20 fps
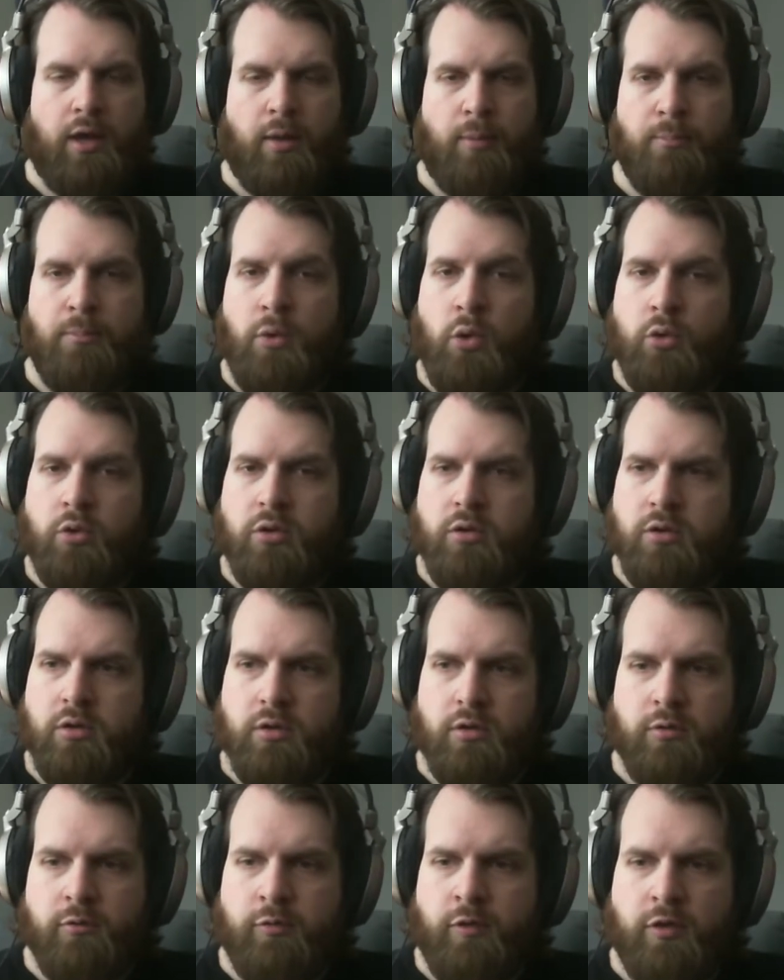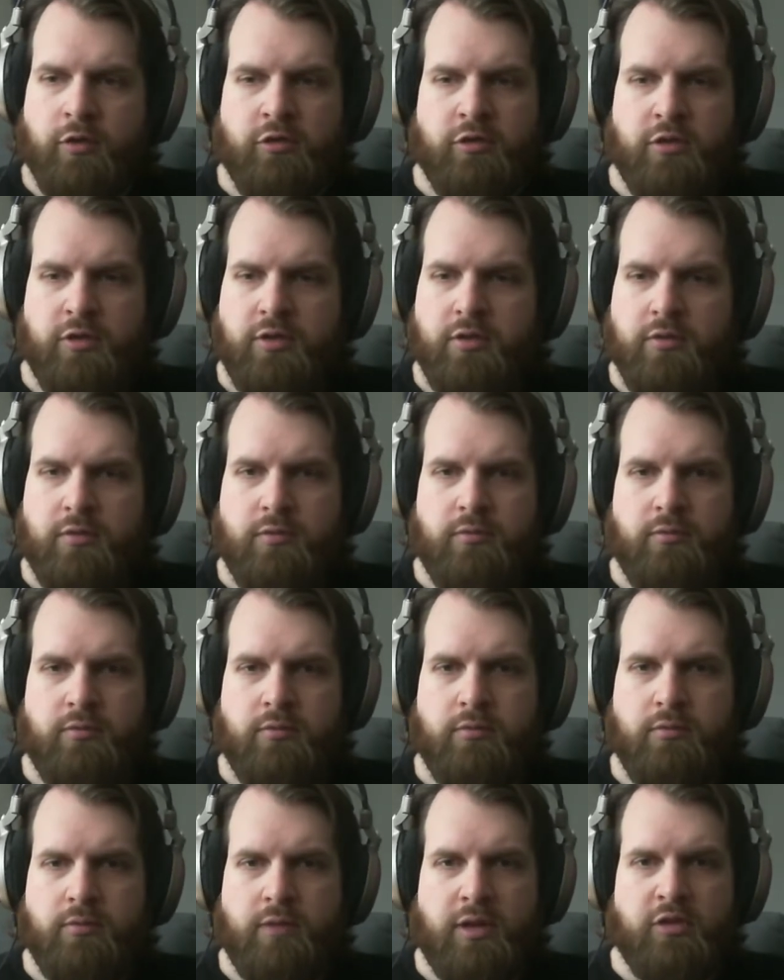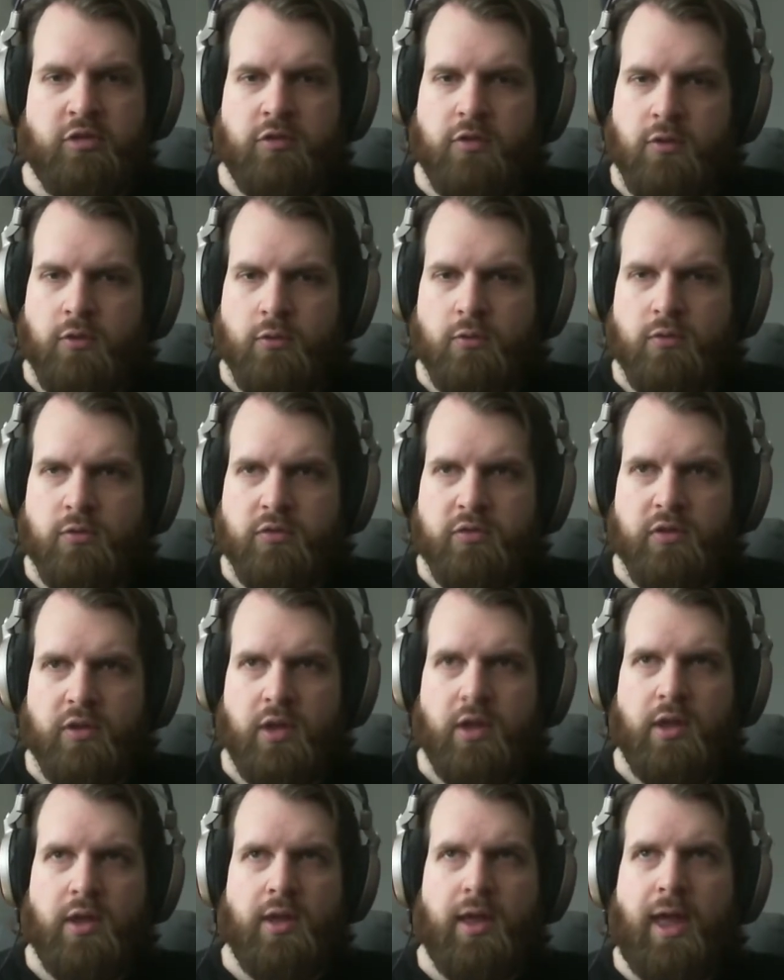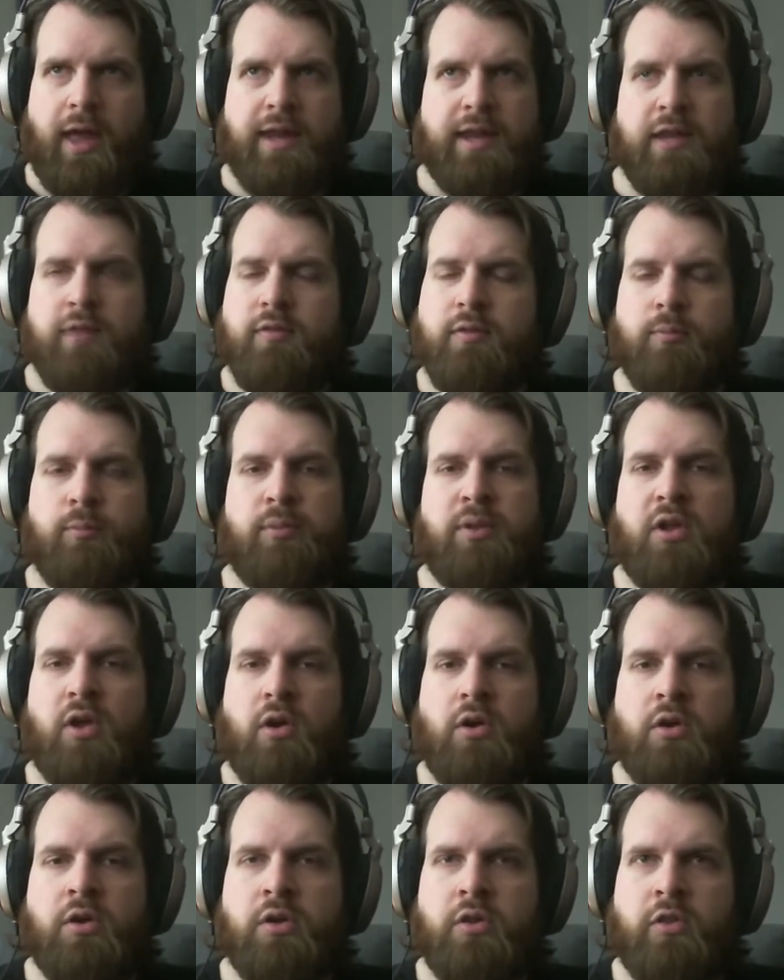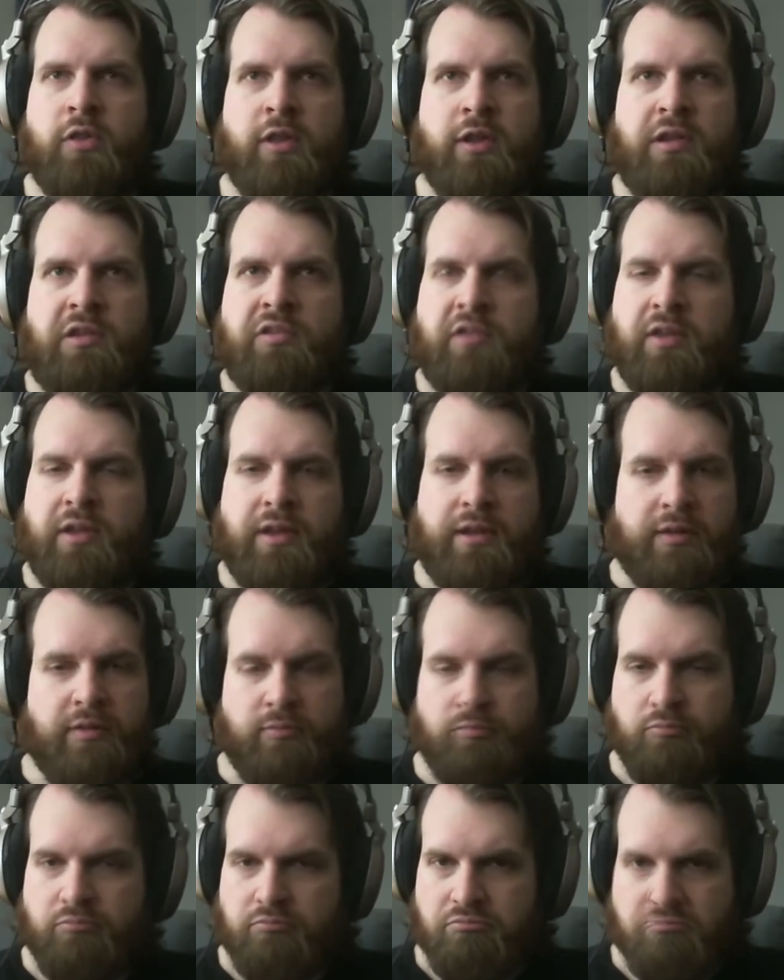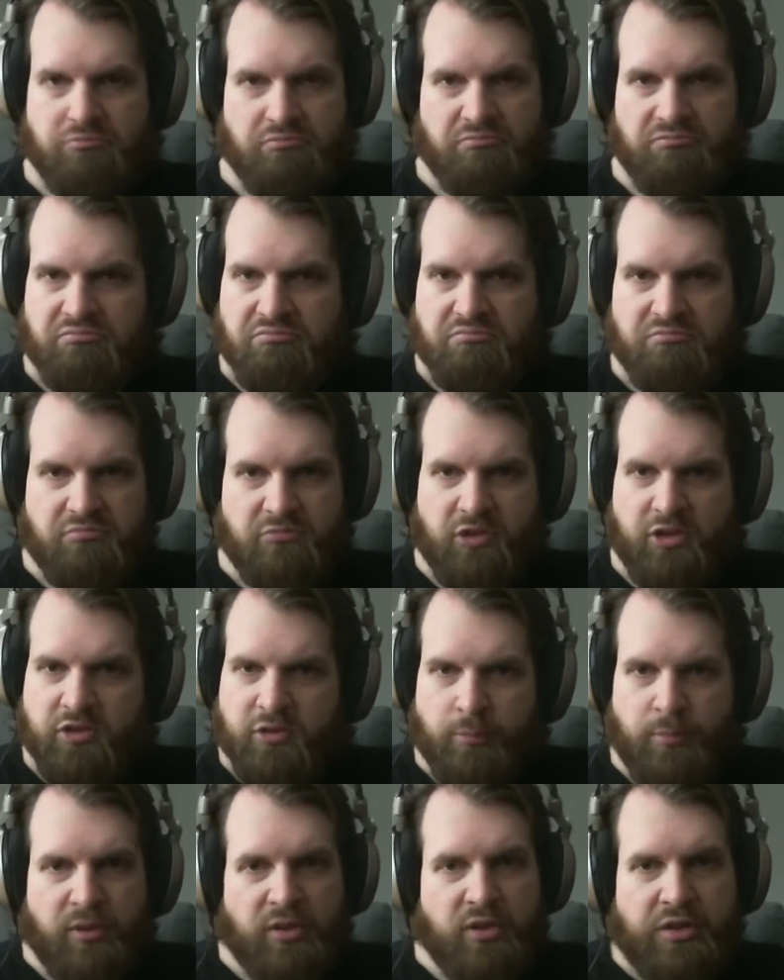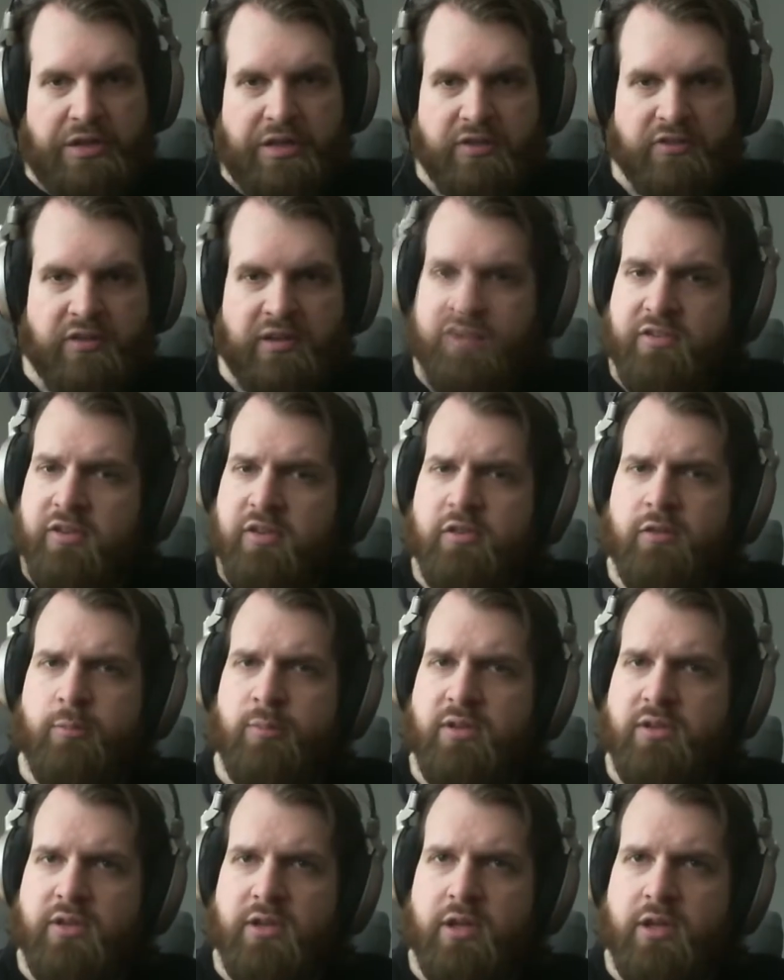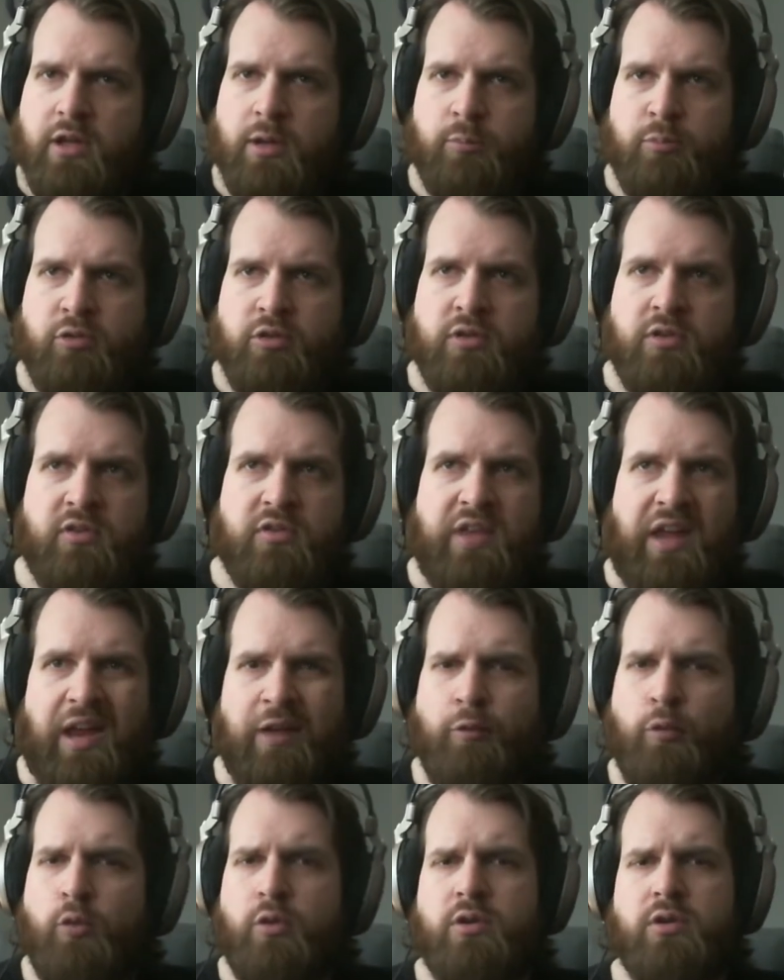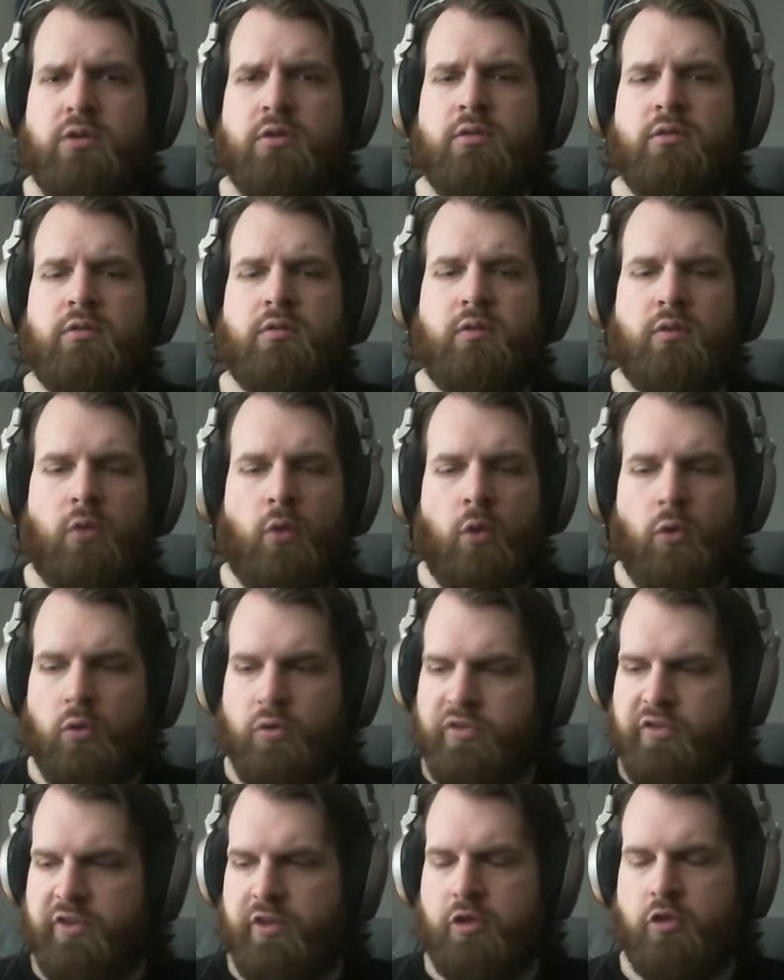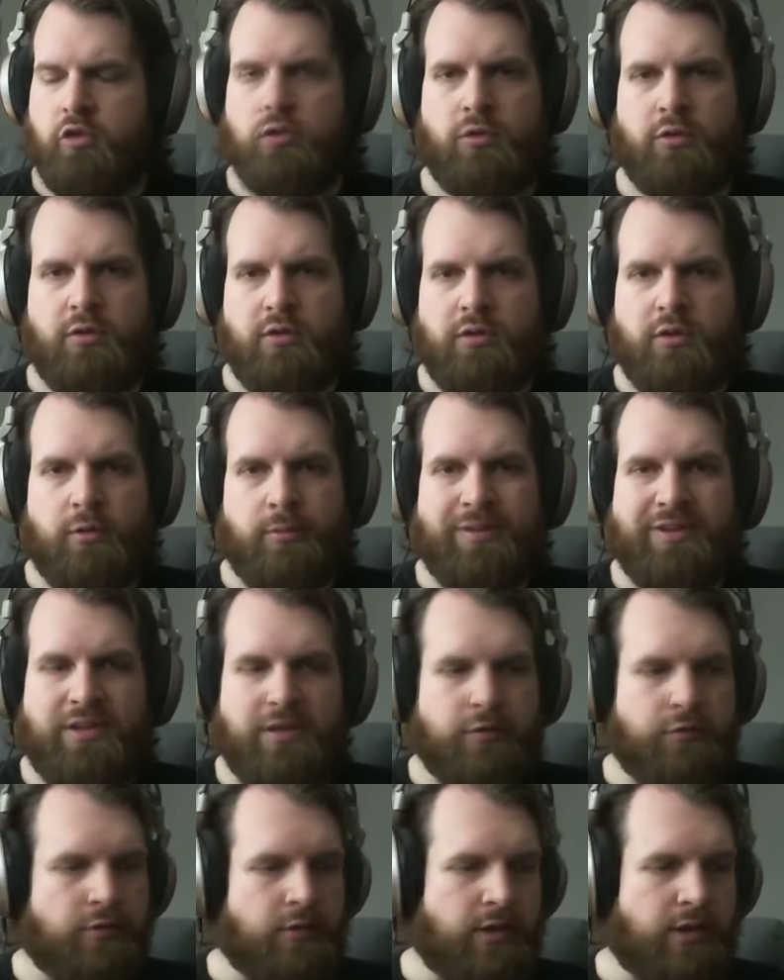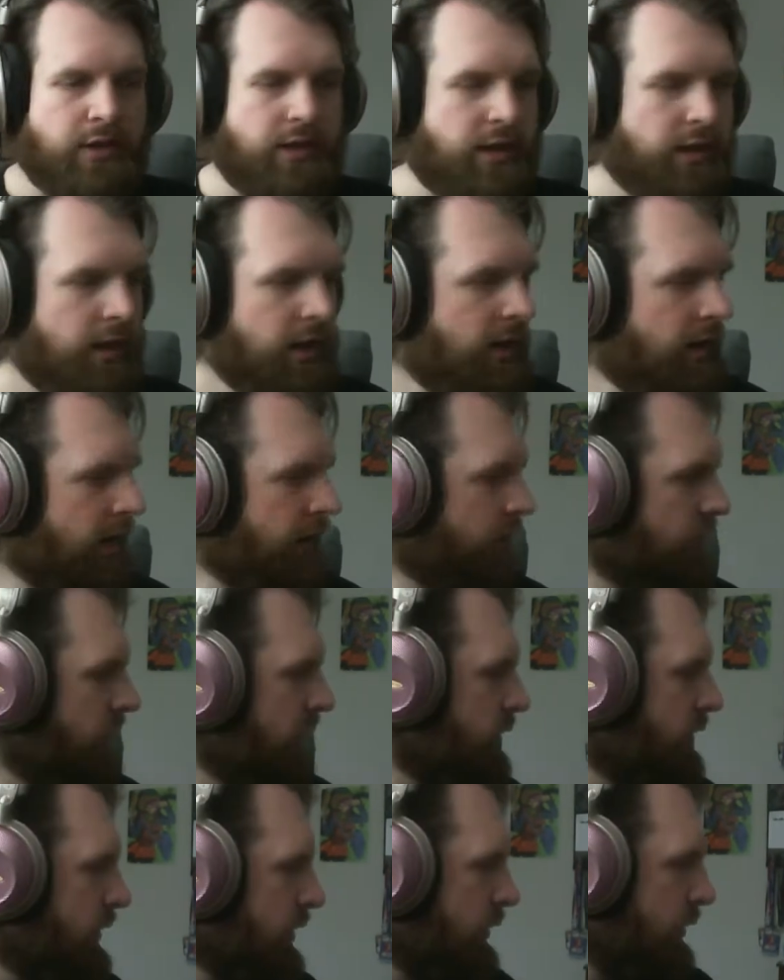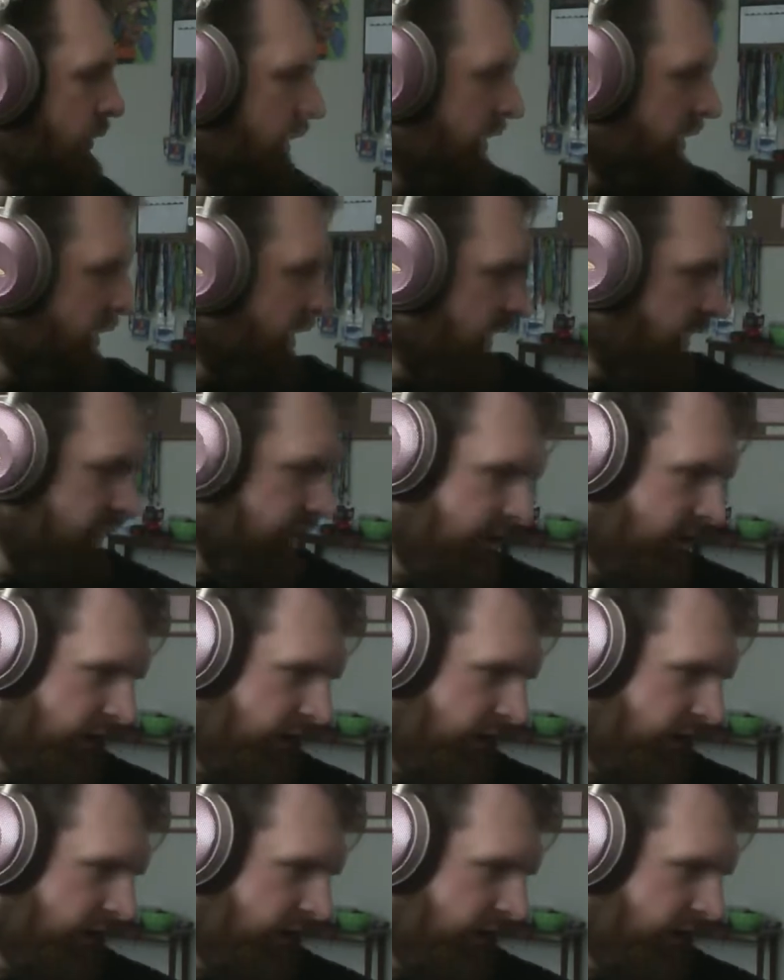motor function issues, and even beyond things like disabilities and accessibility options, everyone holds the controller a little bit differently. Even if I take